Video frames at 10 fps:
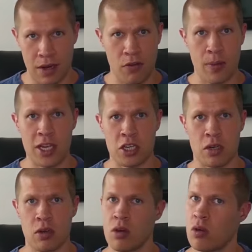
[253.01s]

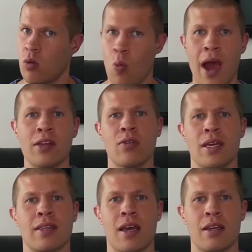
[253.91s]
information. Why do you
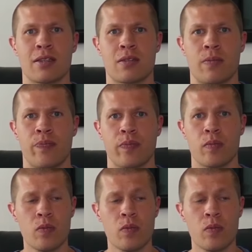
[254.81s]
think that is?